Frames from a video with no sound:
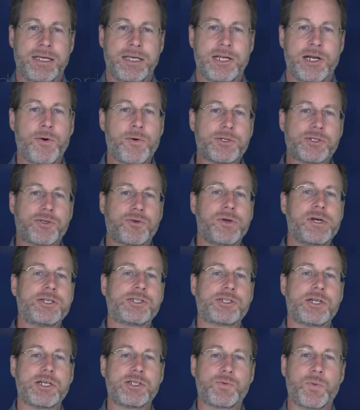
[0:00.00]
You know, as
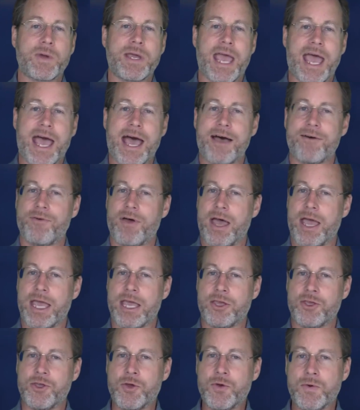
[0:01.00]
Christians, we have a
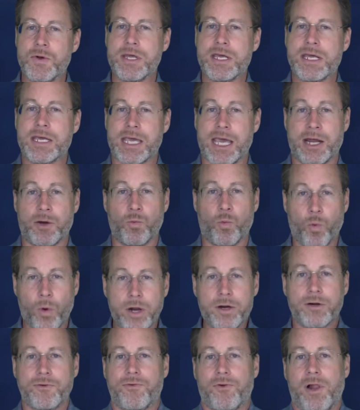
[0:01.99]
unique and
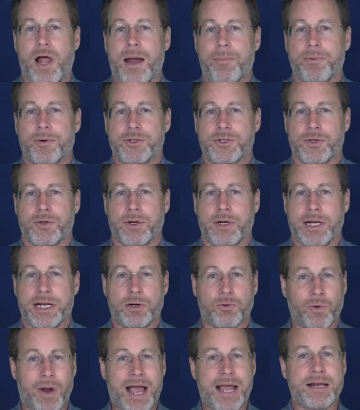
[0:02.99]
wonderful opportunity
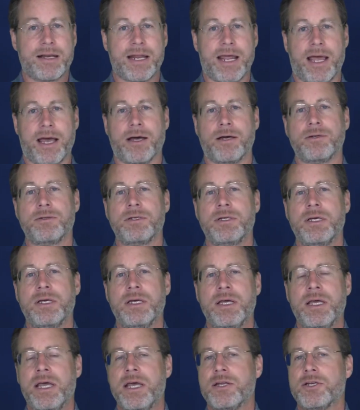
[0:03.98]
right now
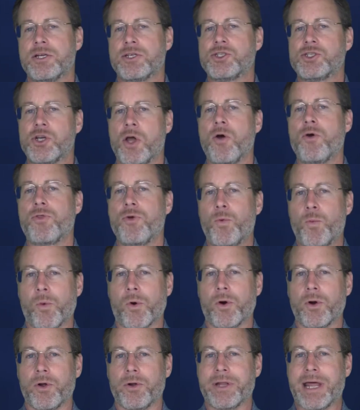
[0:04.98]
to show the
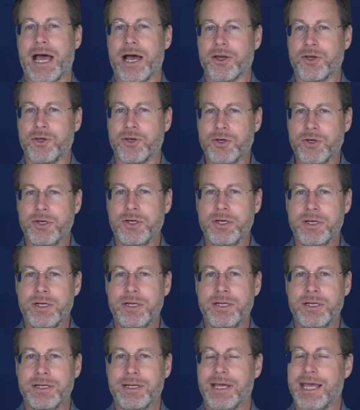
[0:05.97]
world how
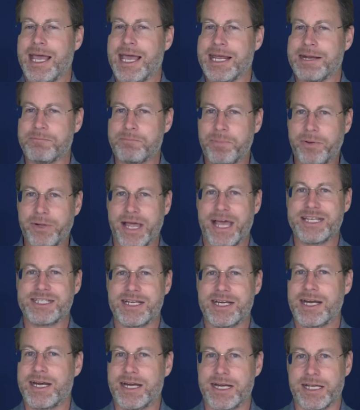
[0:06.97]
good and
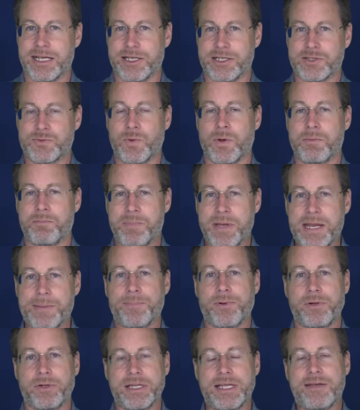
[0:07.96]
pleasant it is when
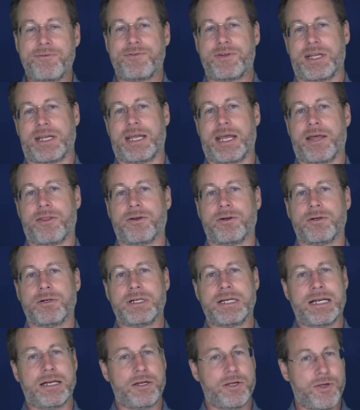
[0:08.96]
people live together
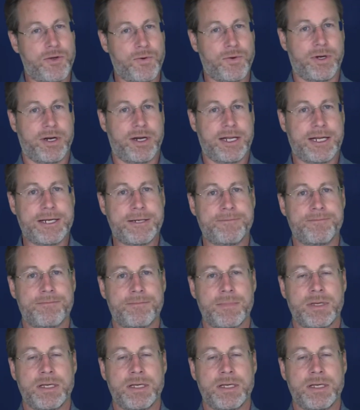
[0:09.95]
in unity.